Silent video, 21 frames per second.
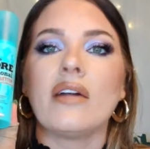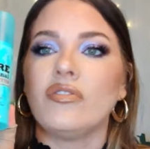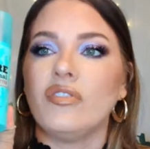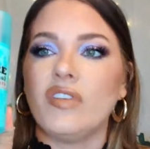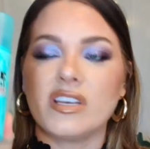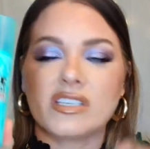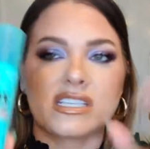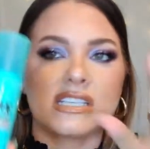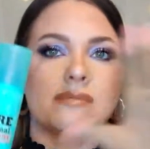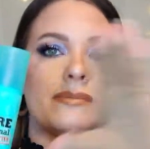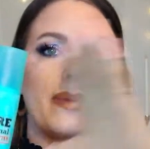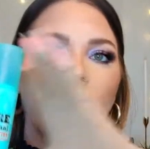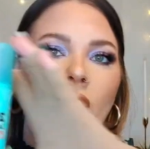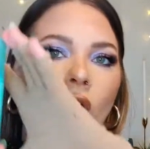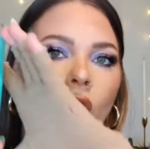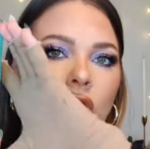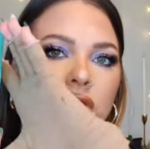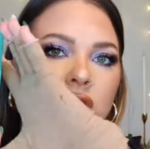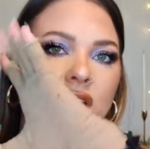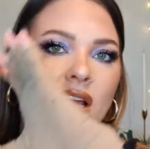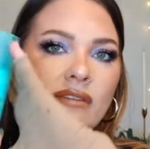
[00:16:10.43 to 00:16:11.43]
This is my
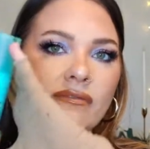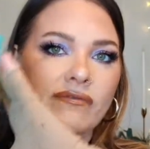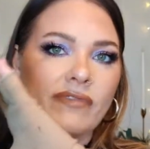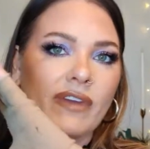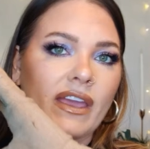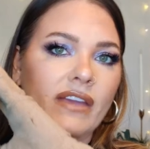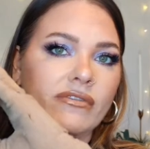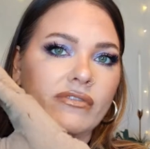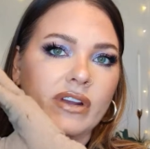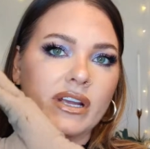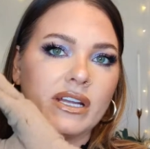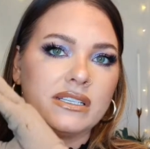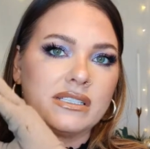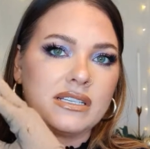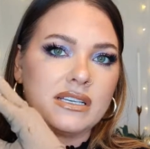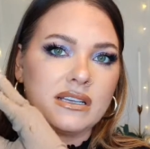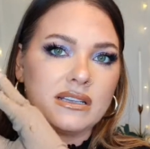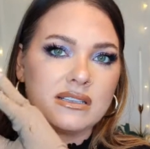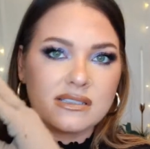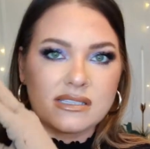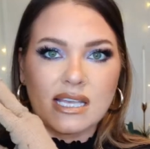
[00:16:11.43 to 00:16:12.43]
all-time
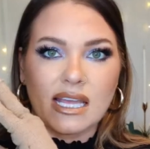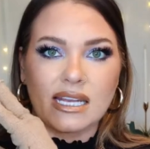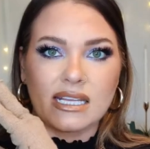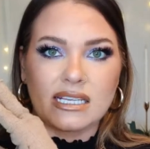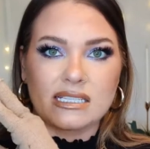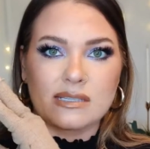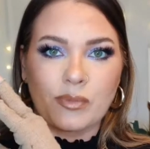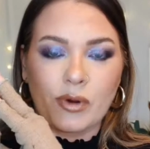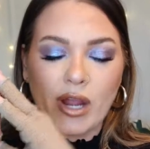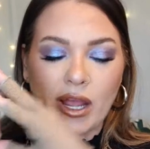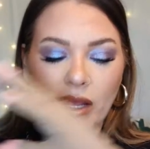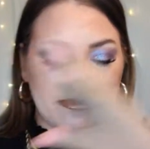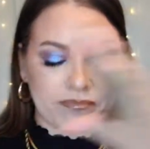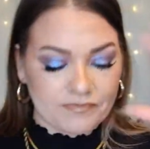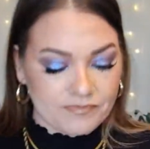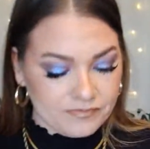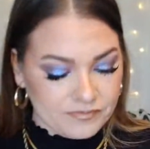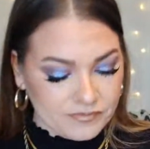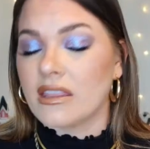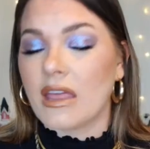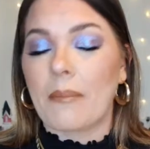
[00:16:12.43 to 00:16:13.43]
favorite setting spray.
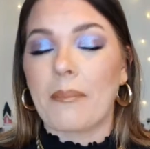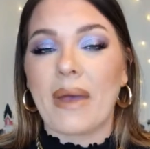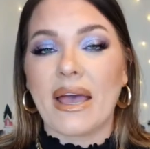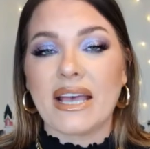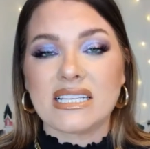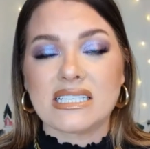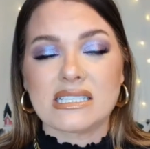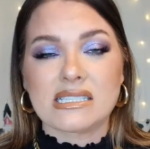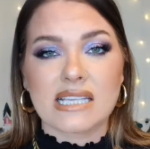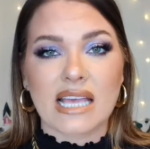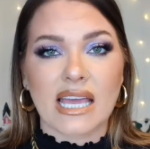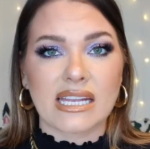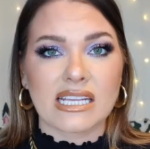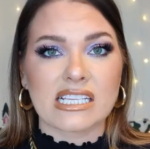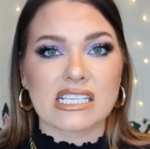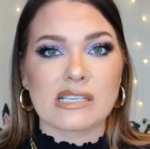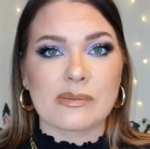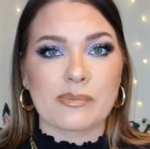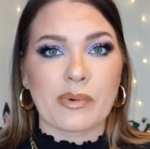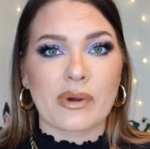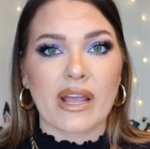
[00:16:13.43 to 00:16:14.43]
The best
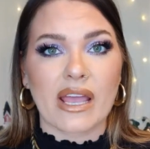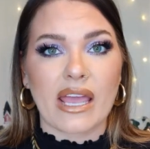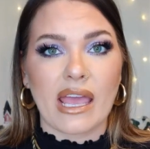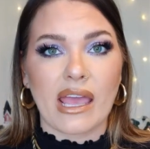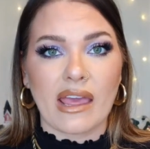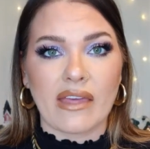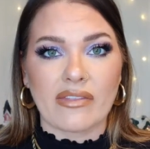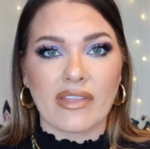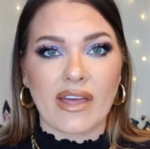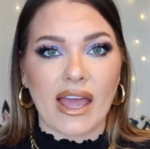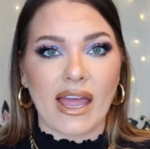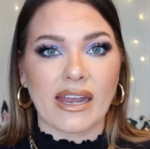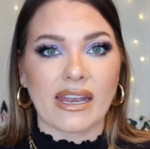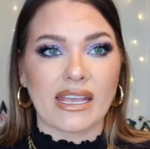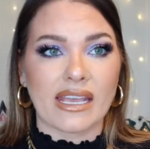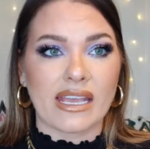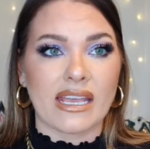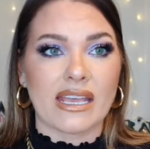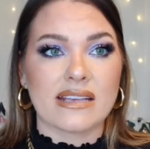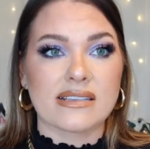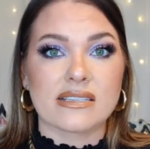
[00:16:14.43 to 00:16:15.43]
setting spray that
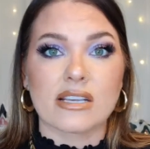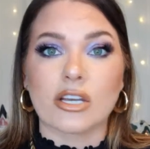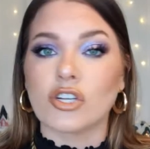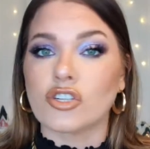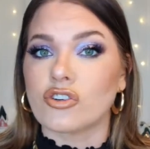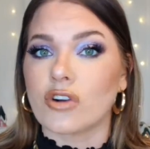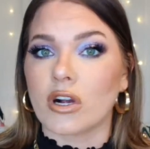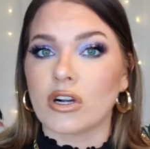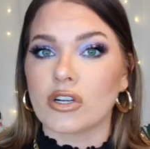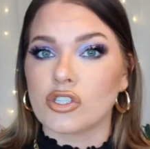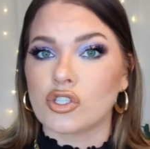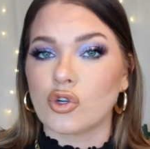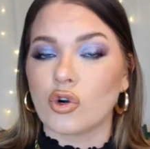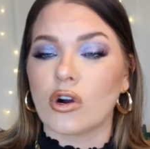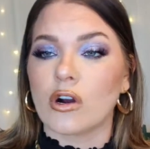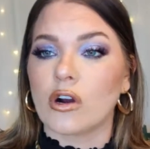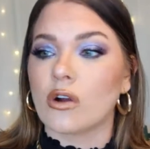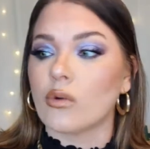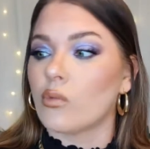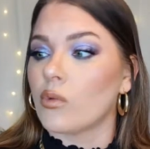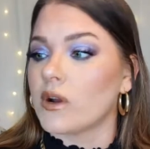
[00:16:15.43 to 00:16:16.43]
is
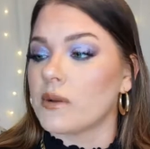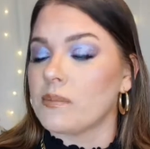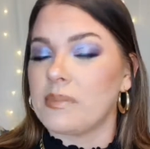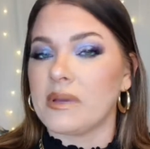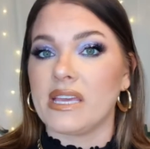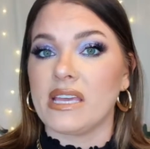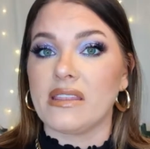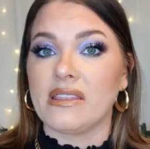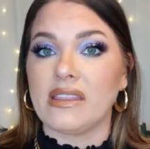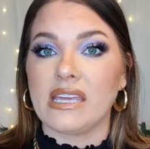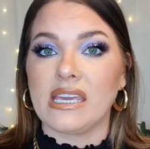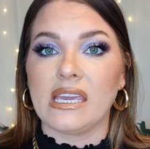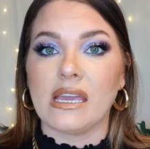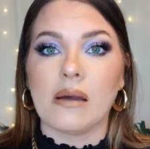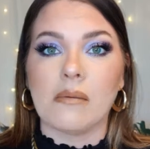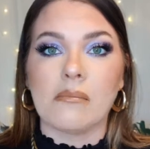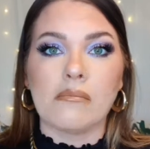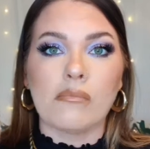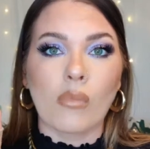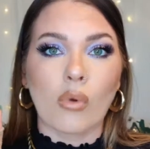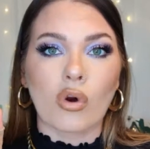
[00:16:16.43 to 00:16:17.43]
drugstore would be the
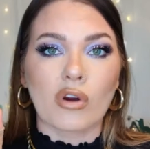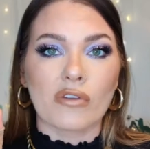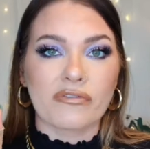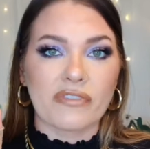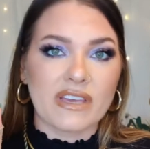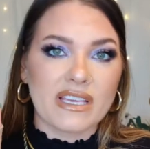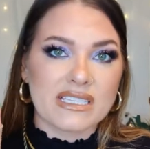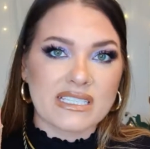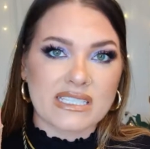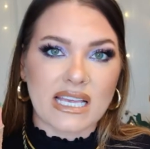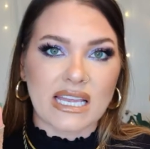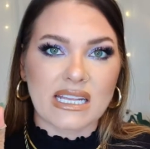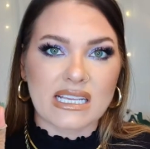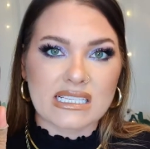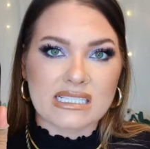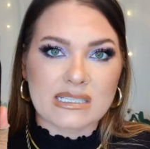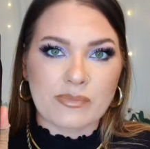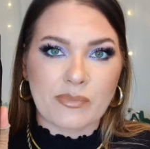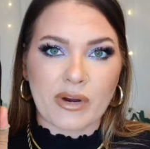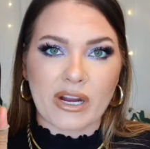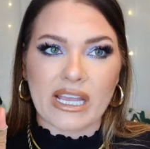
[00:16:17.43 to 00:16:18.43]
Morphe setting
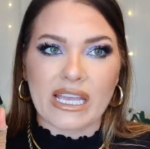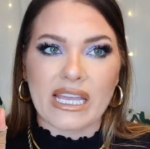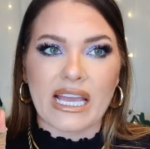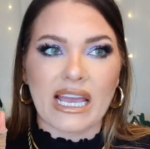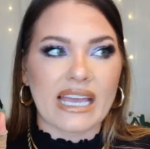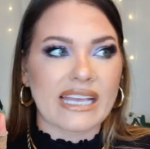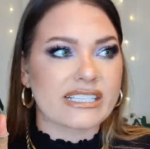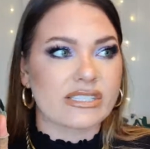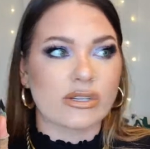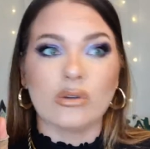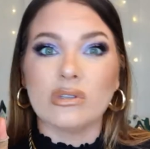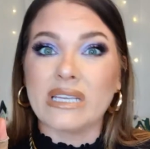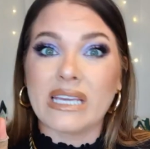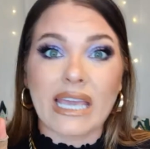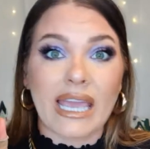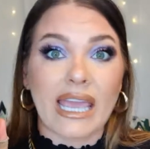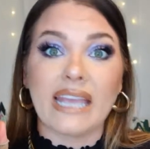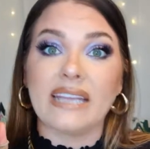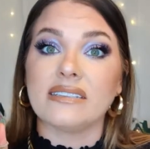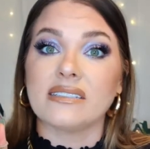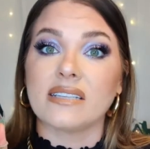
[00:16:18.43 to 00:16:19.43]
spray. It's only
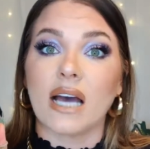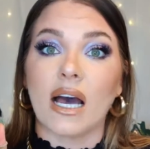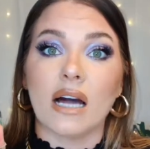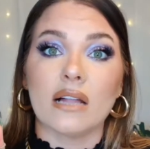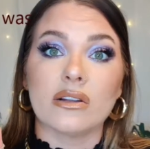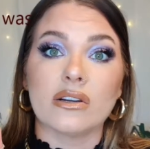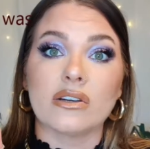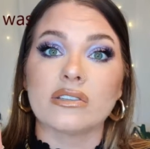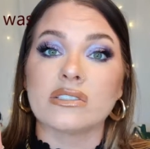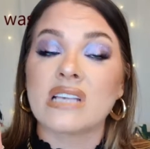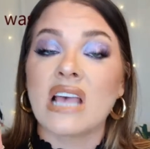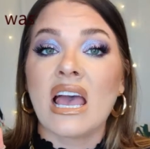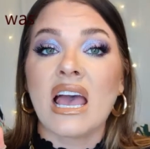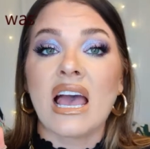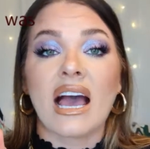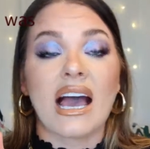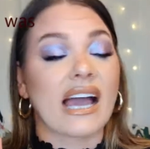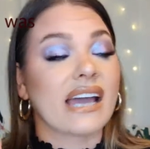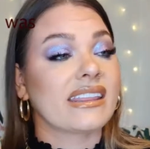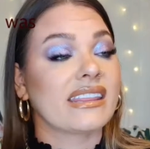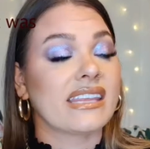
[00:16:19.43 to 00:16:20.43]
$8.
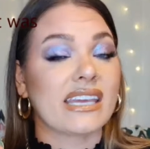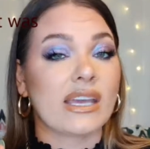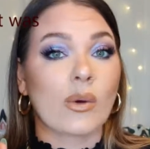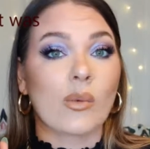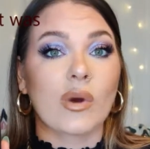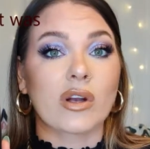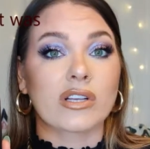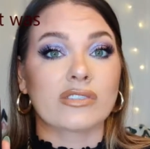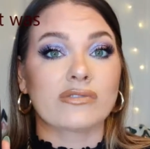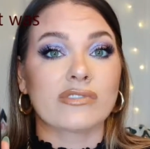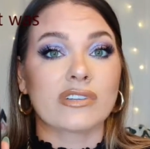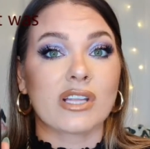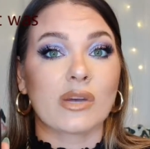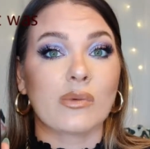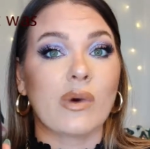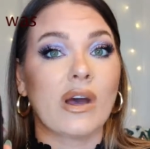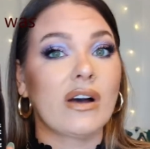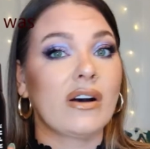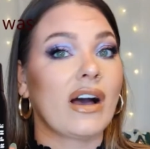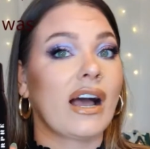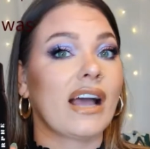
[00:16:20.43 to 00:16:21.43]
I think it works really
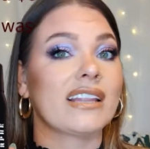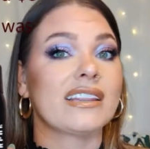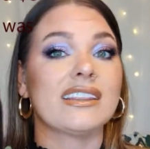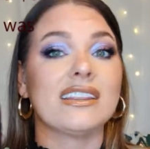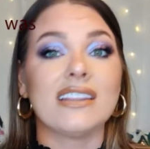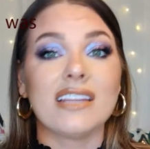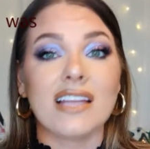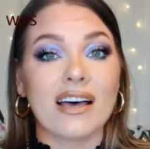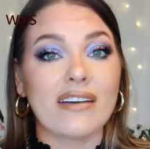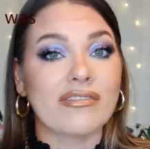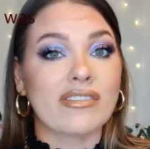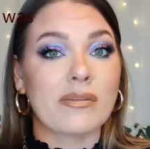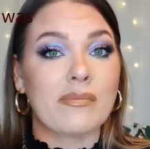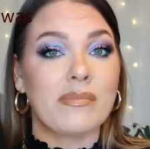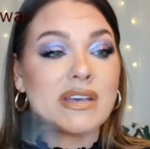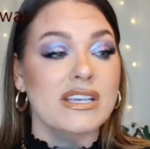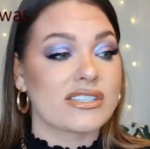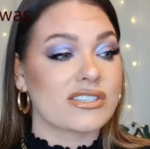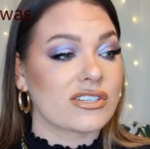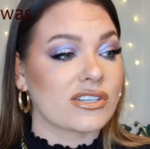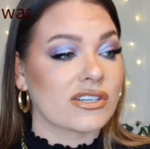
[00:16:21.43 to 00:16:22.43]
well. I love the
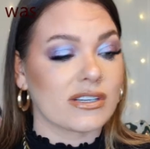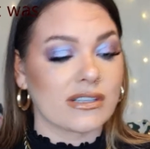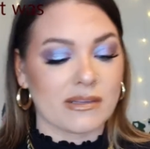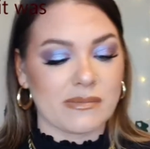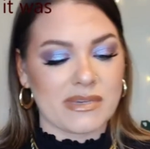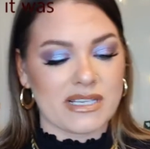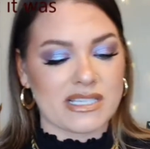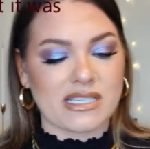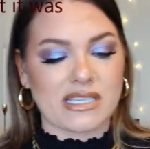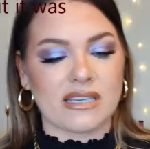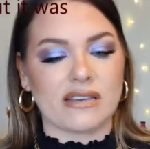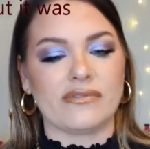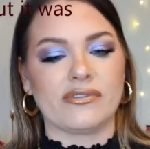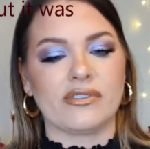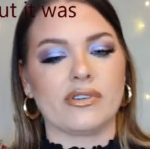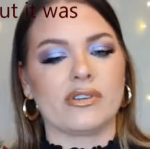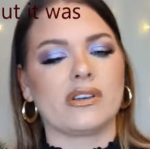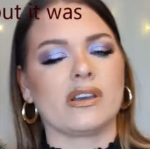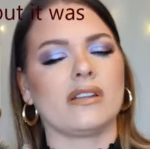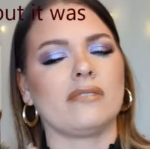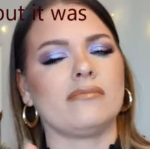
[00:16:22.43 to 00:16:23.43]
mister. Let me see if
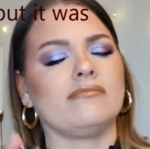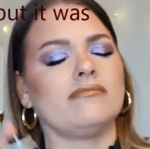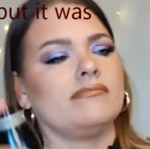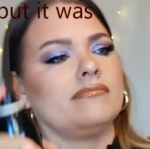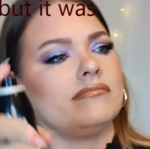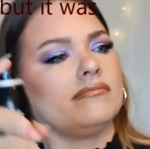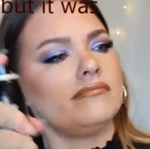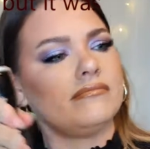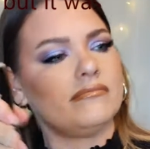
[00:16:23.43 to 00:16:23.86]
you can...